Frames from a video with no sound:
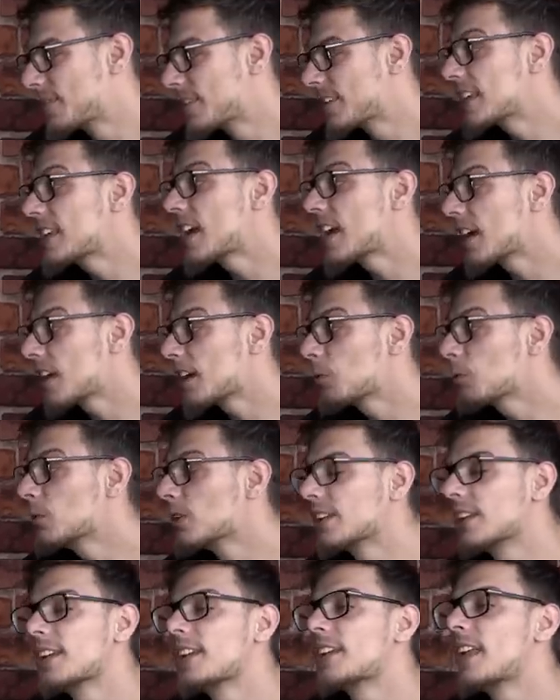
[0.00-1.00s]
because it
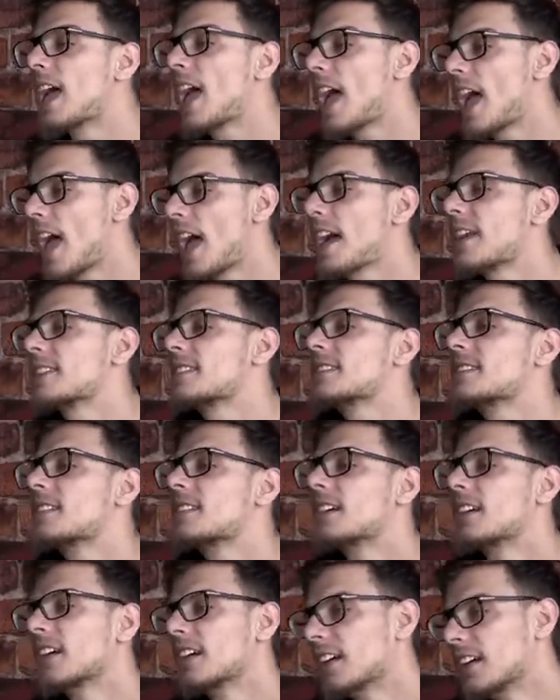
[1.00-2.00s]
shifts
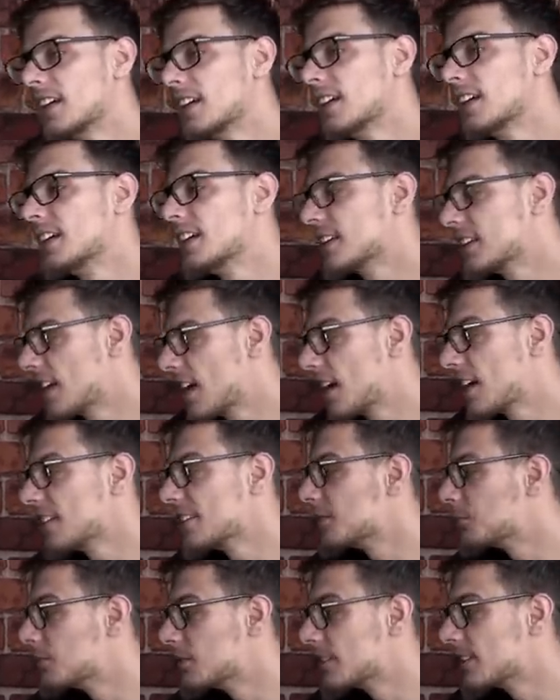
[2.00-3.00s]
so good. And yeah,
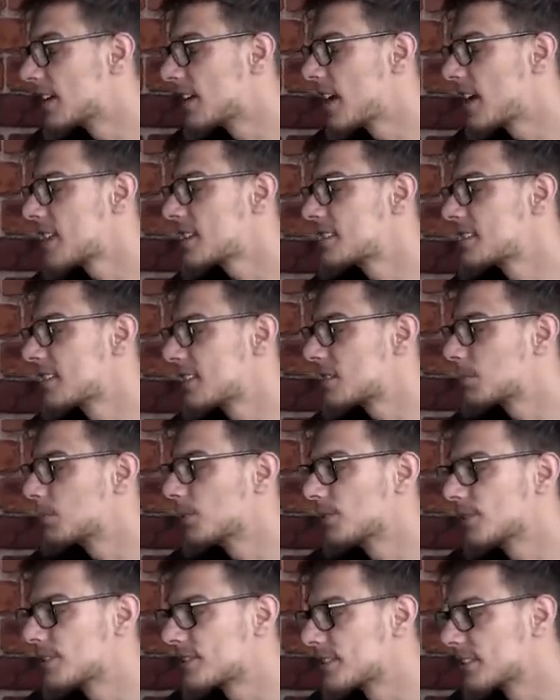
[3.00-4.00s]
it will enhance the
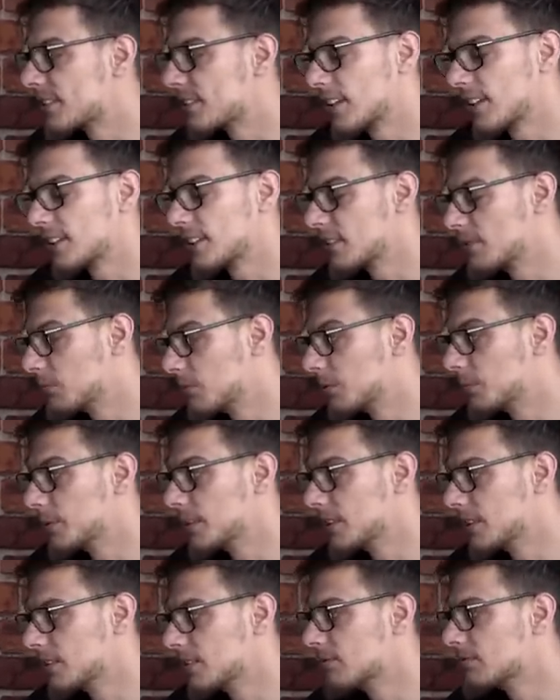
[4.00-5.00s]
experience a lot. It will
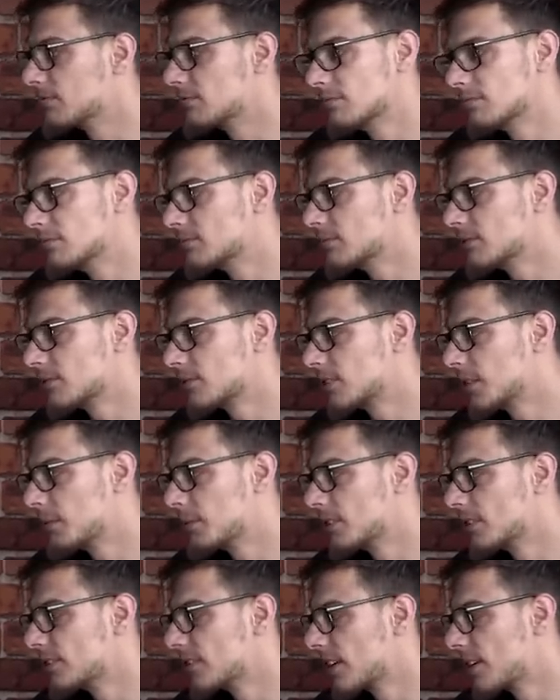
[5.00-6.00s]
be
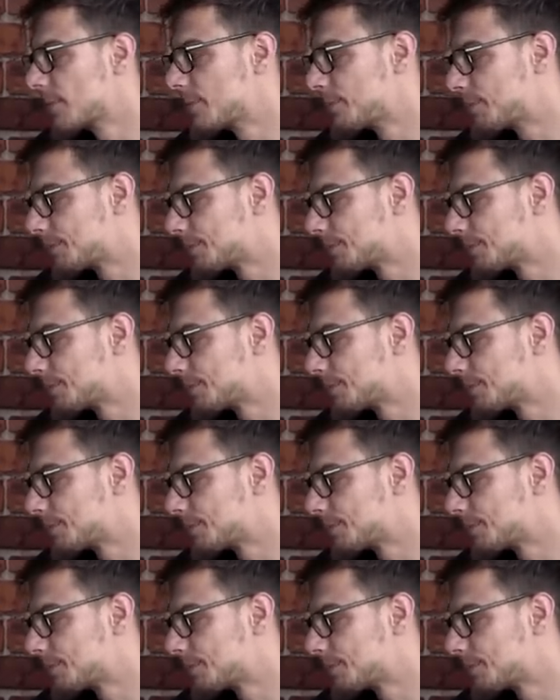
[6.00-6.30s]
criminal, yeah.